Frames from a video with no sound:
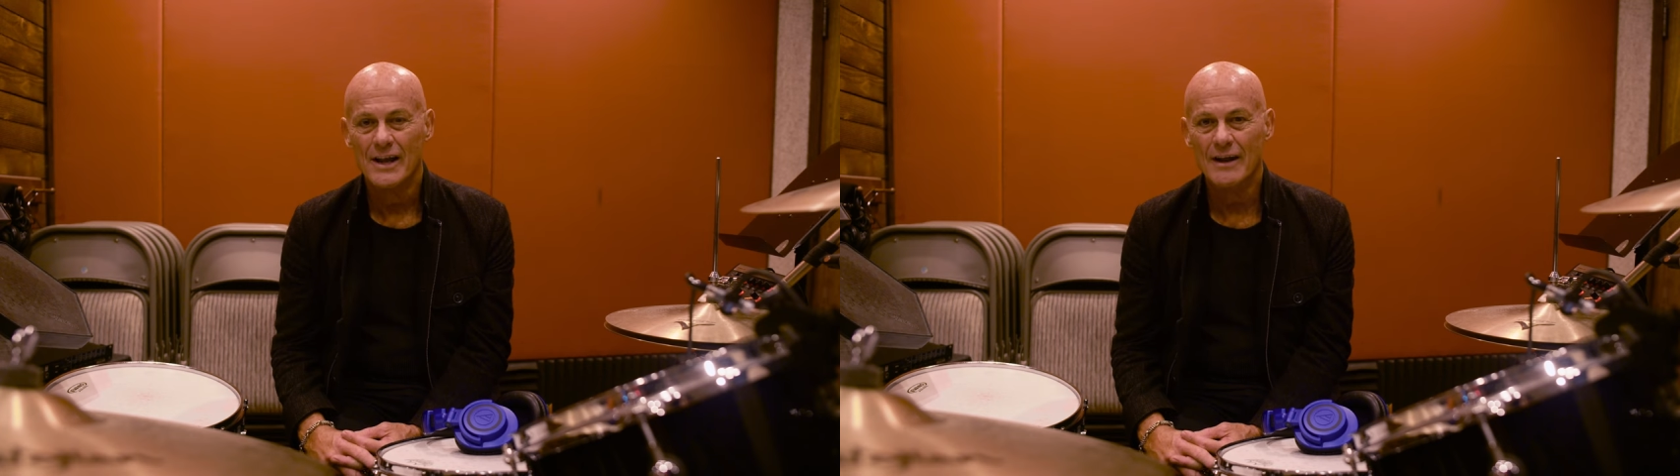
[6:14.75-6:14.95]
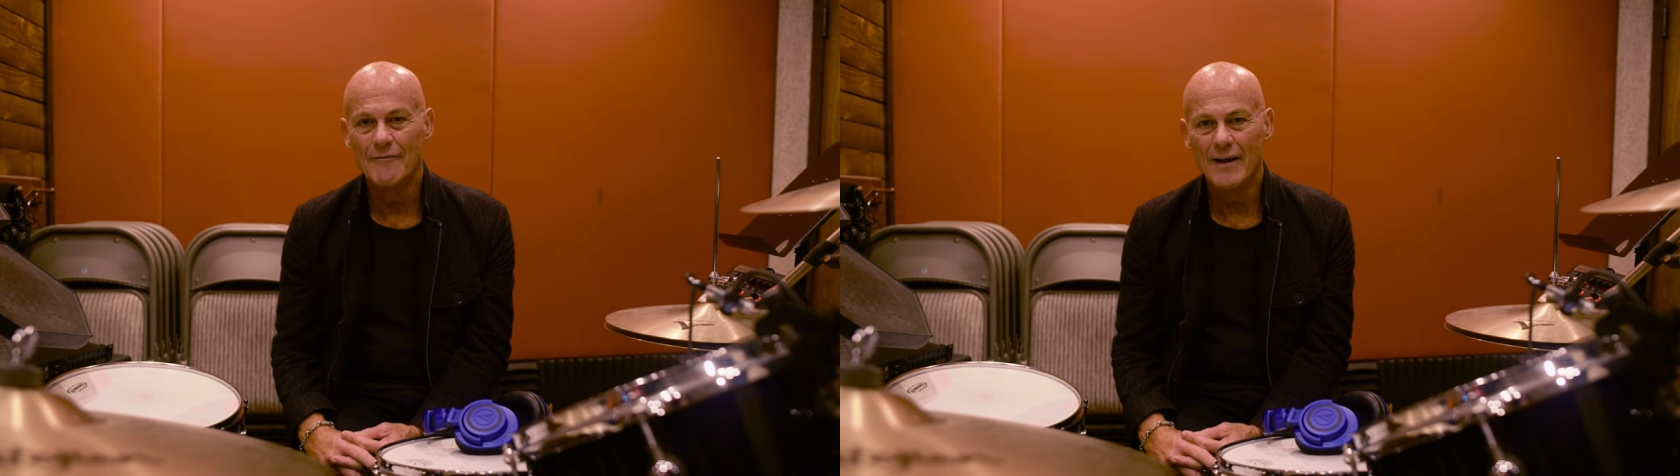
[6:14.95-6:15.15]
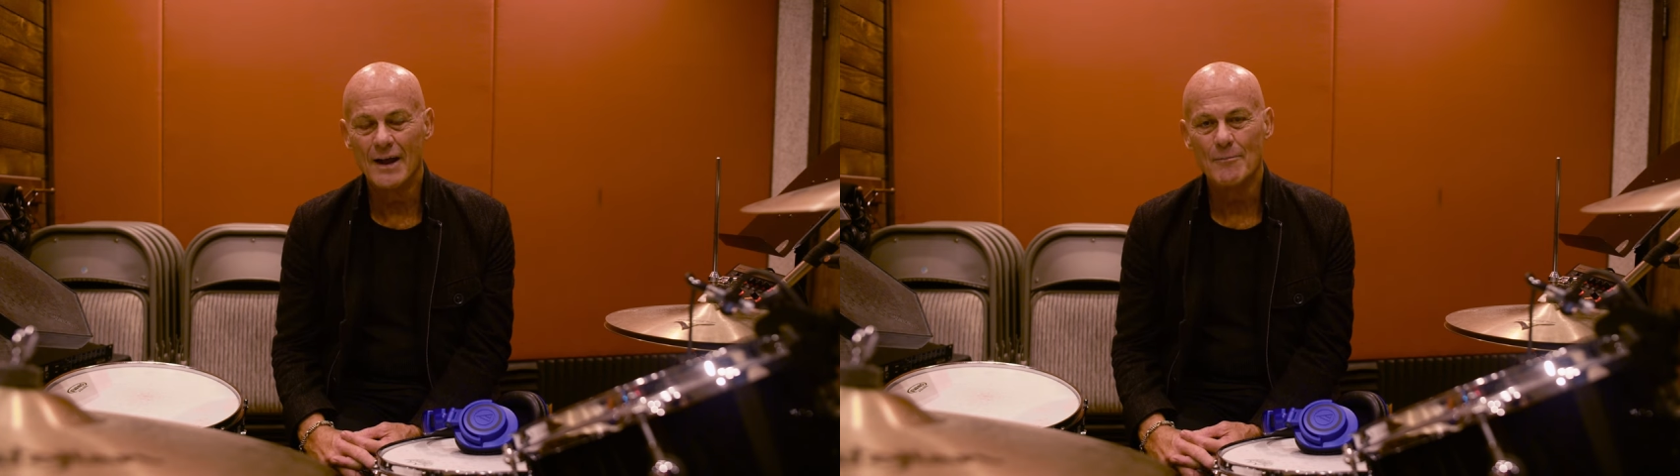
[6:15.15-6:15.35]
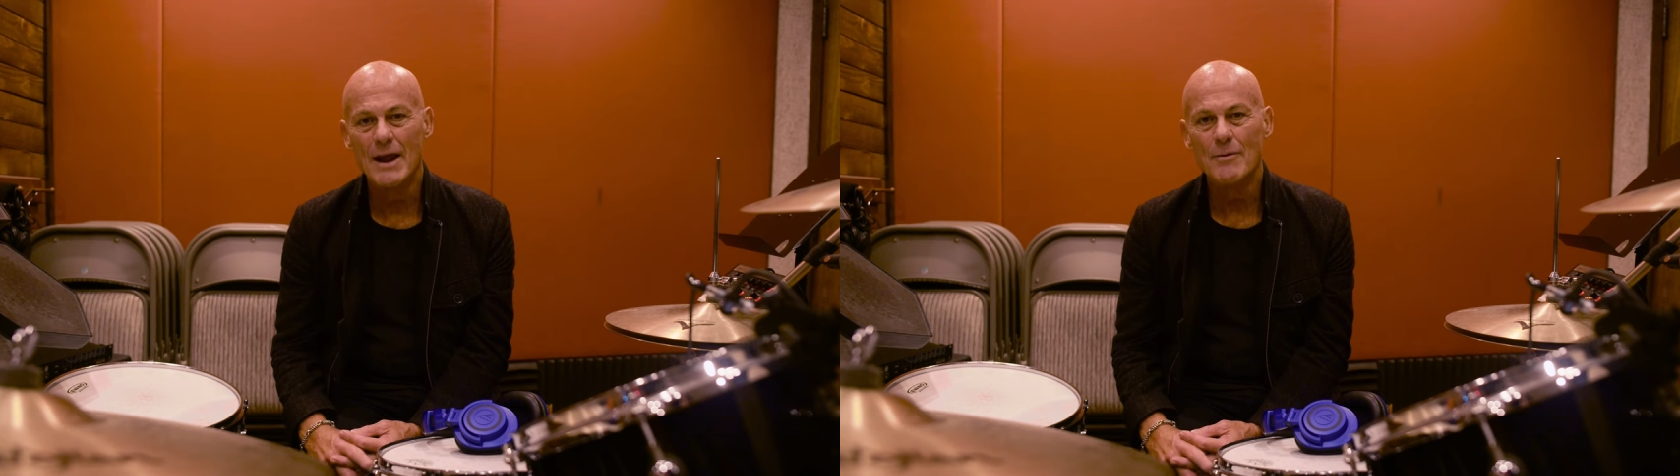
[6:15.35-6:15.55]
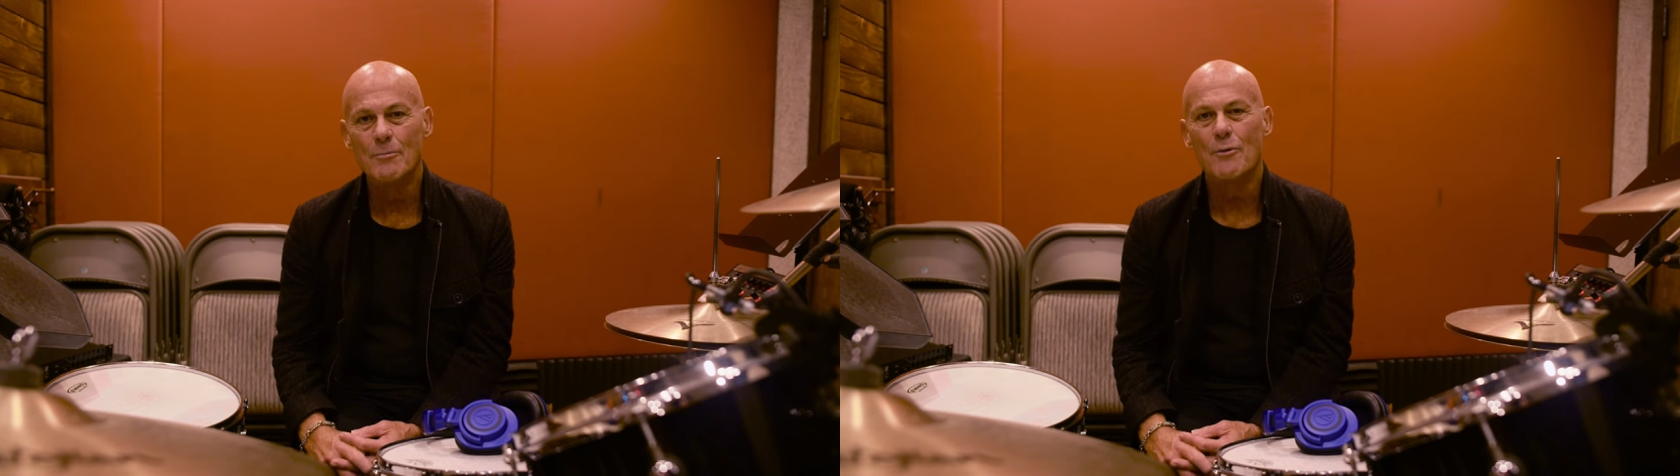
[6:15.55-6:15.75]
In fact,
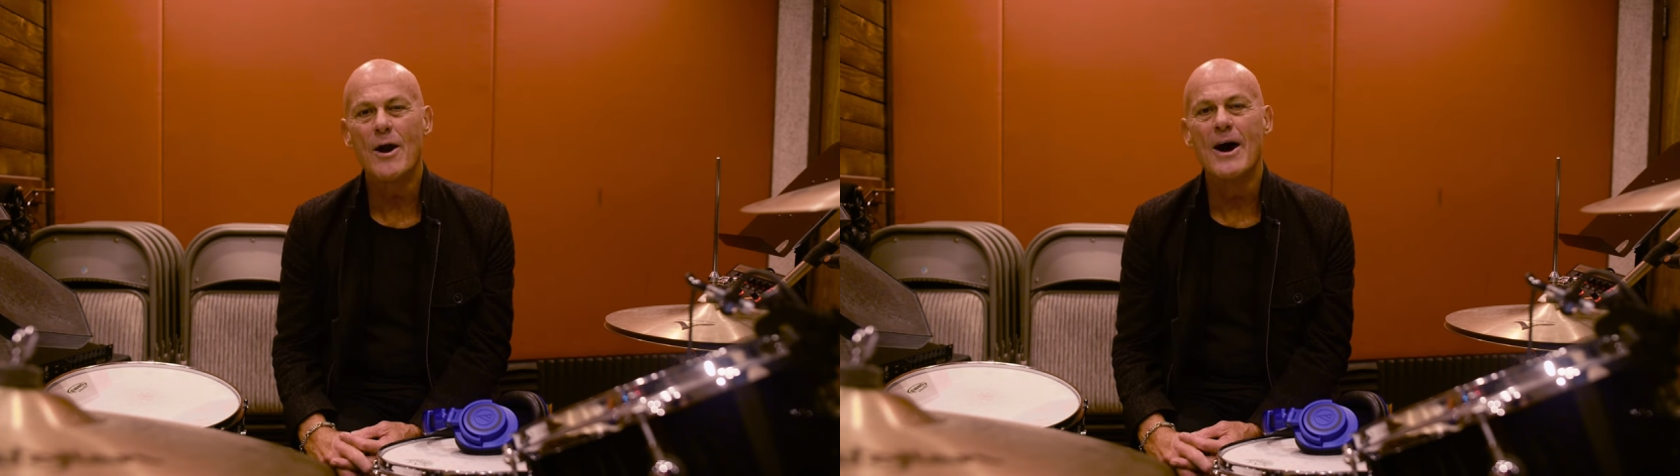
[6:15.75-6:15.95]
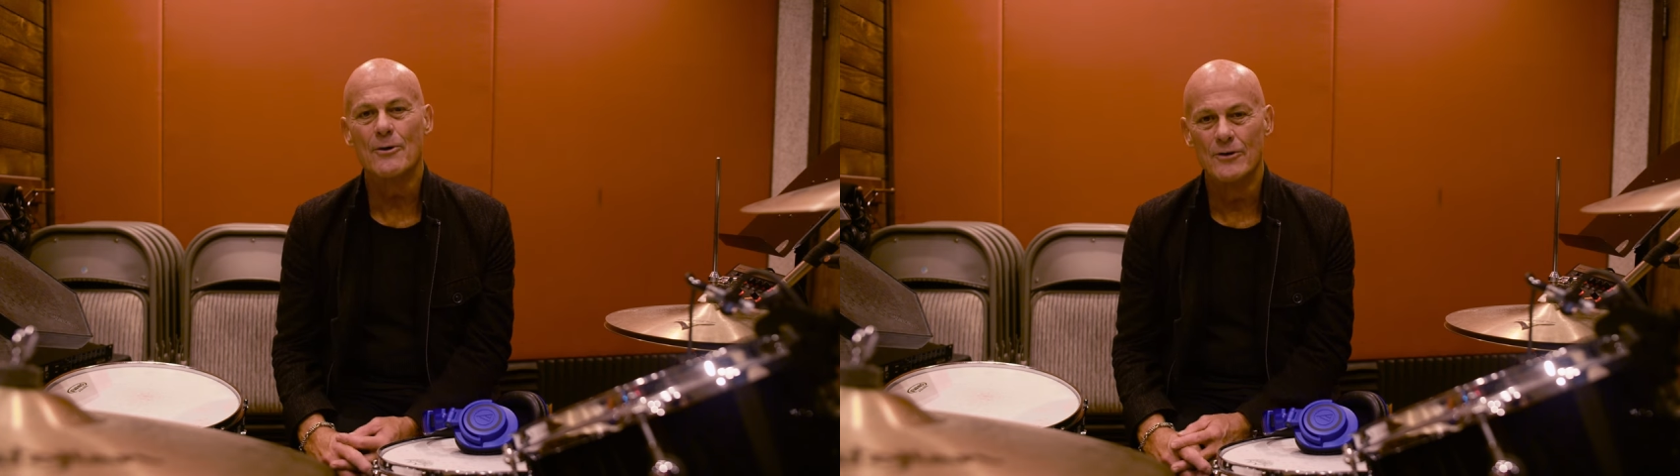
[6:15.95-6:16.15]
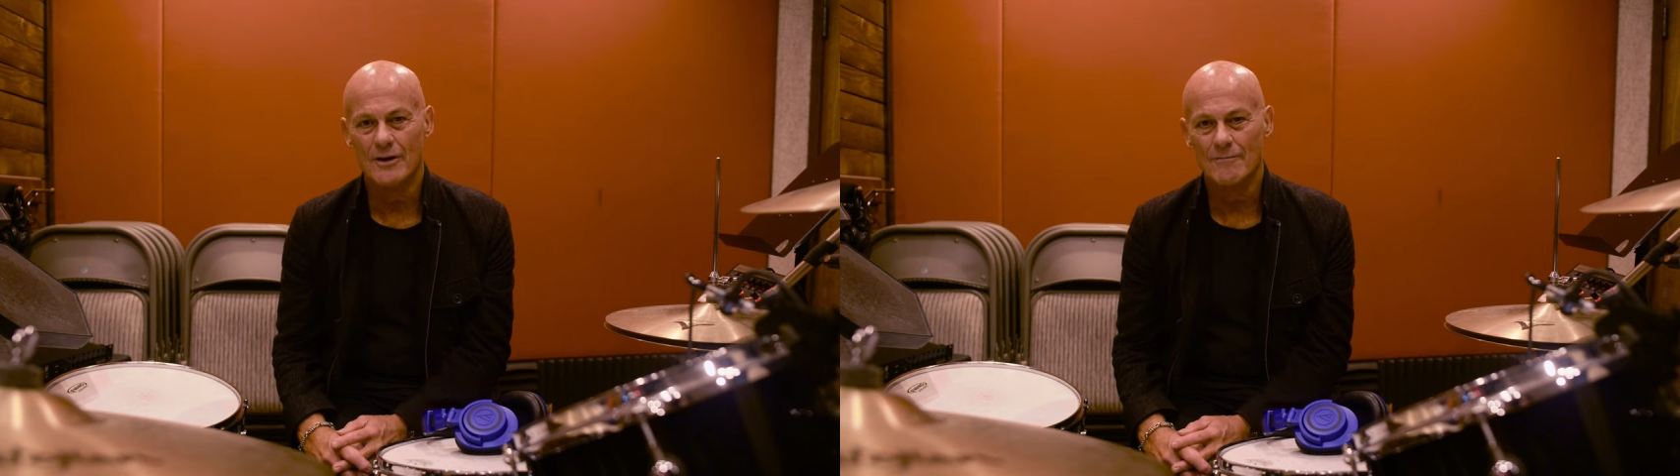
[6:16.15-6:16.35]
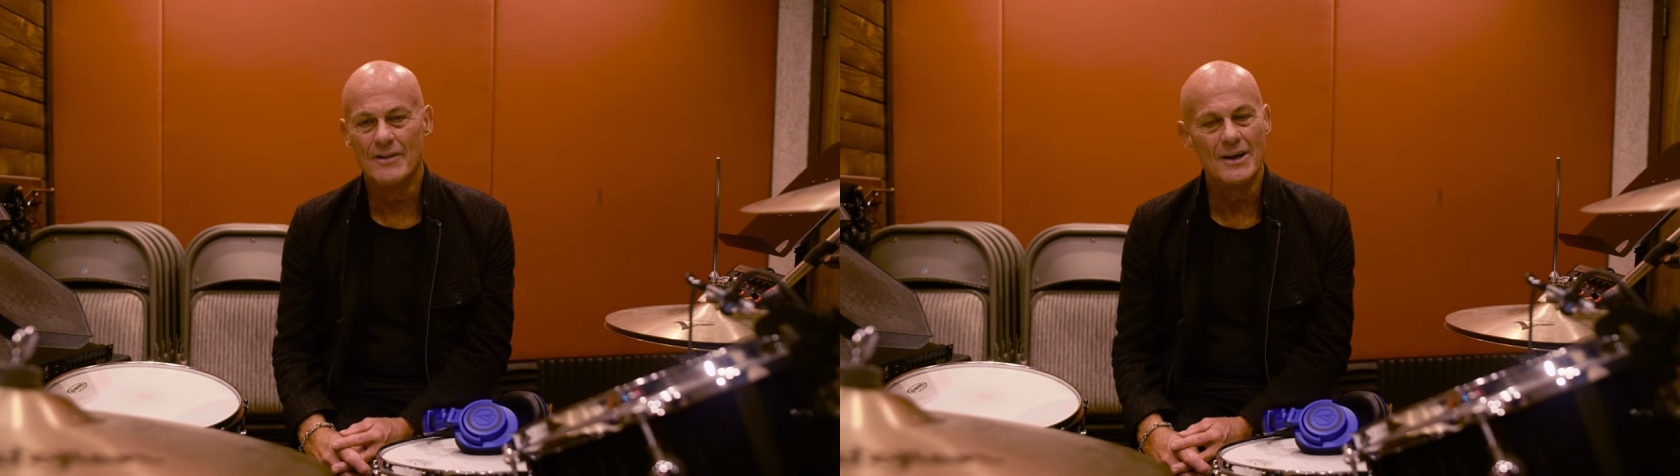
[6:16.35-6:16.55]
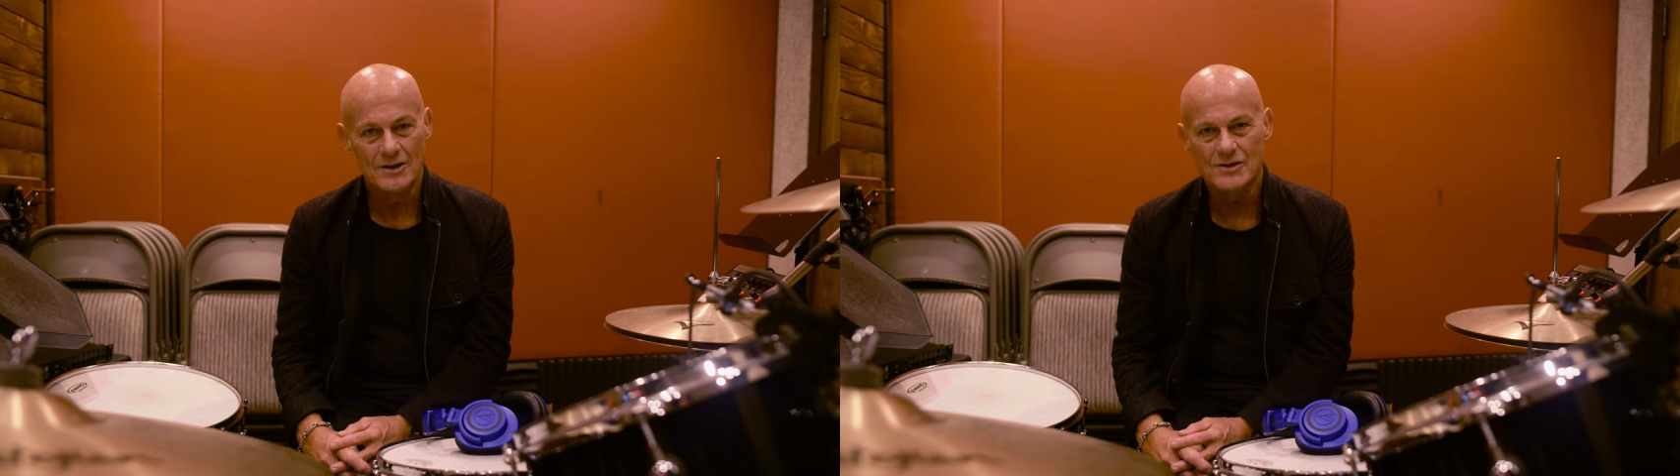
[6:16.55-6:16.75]
maybe prouder of
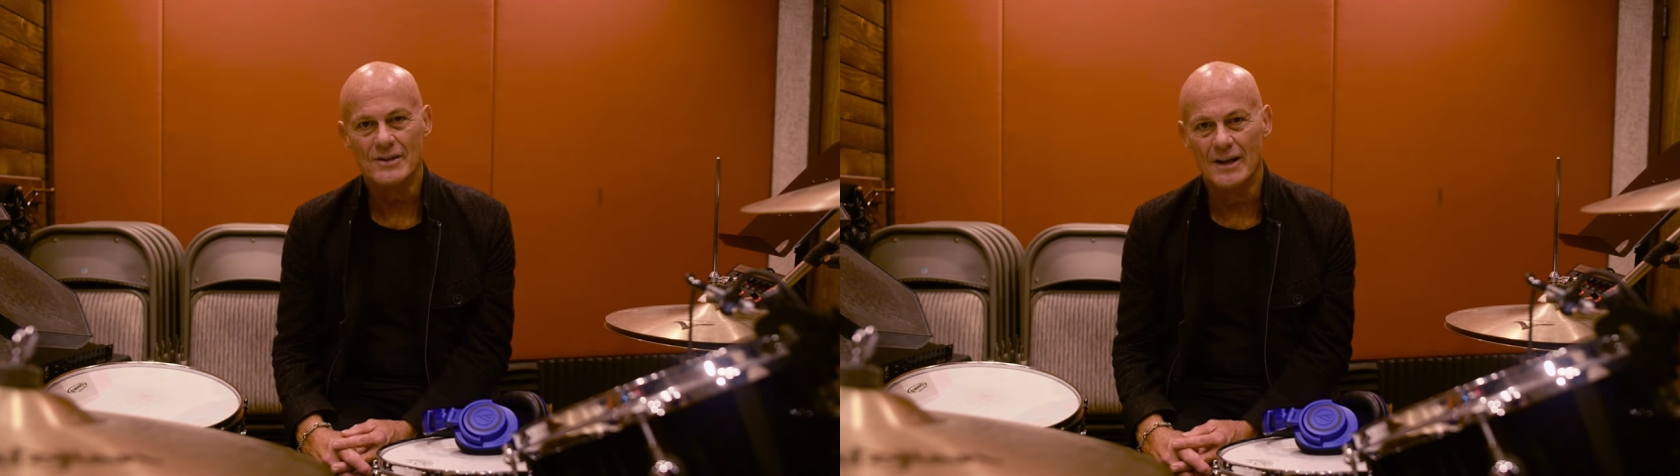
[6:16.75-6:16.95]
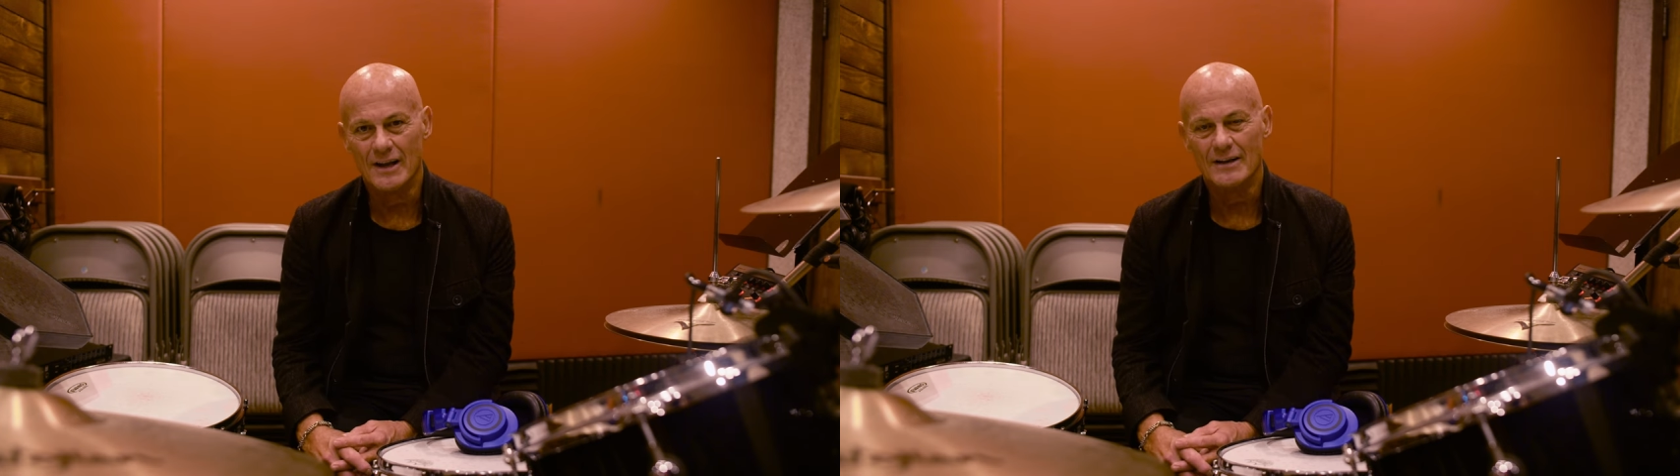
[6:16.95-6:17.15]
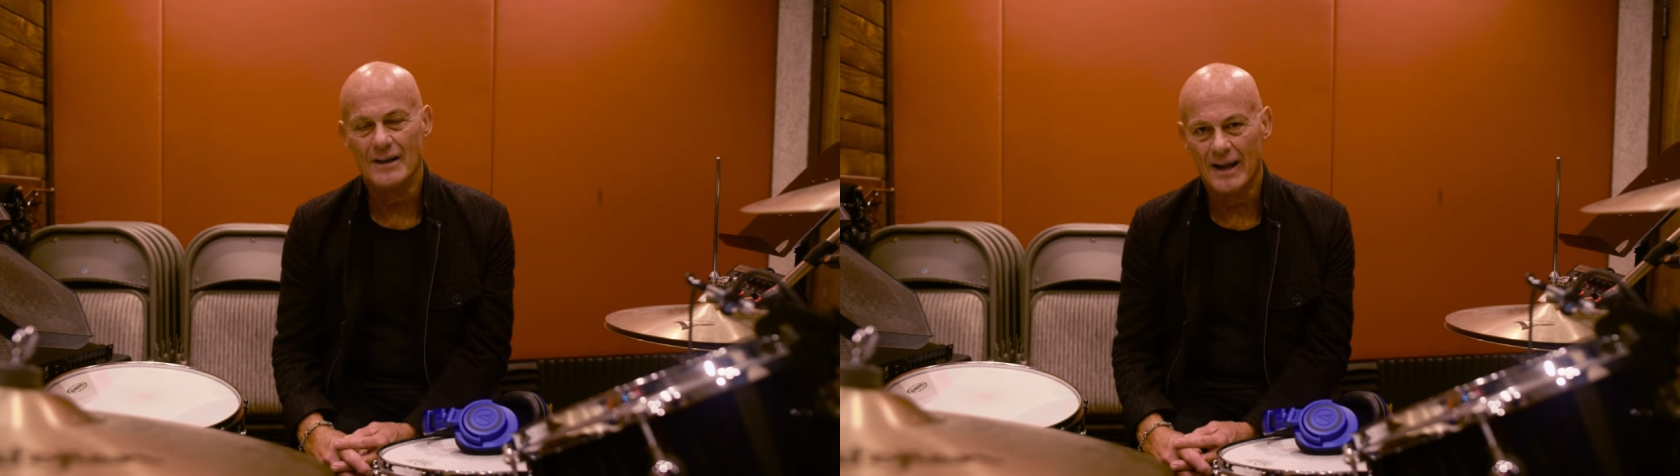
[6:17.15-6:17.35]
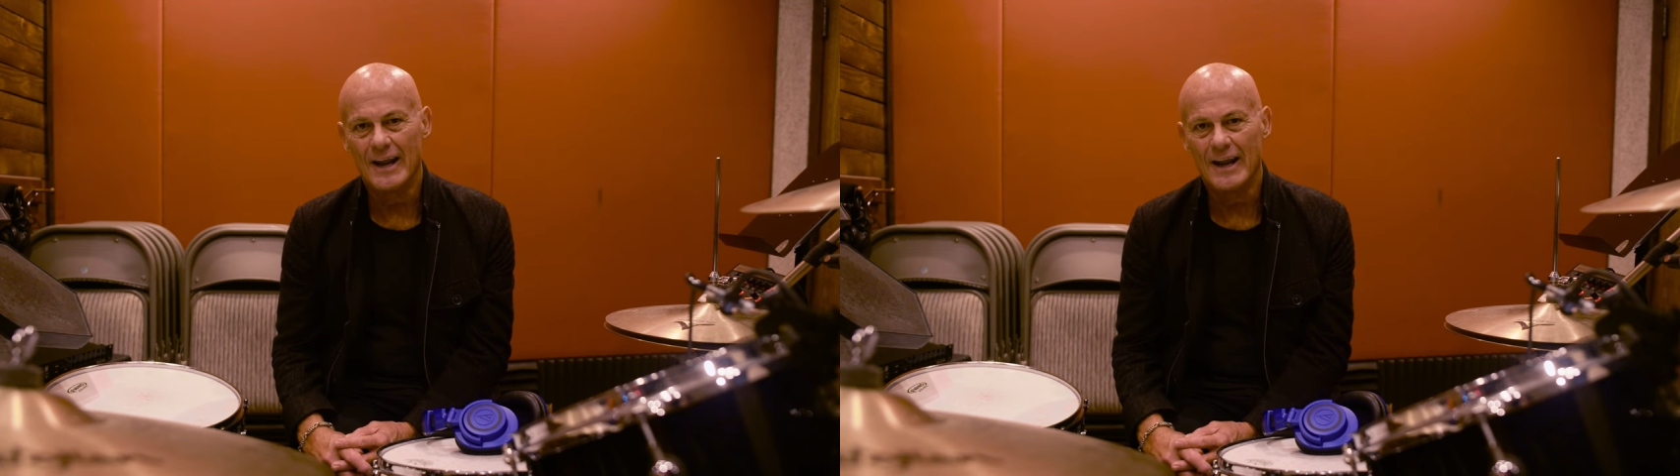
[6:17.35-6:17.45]
this than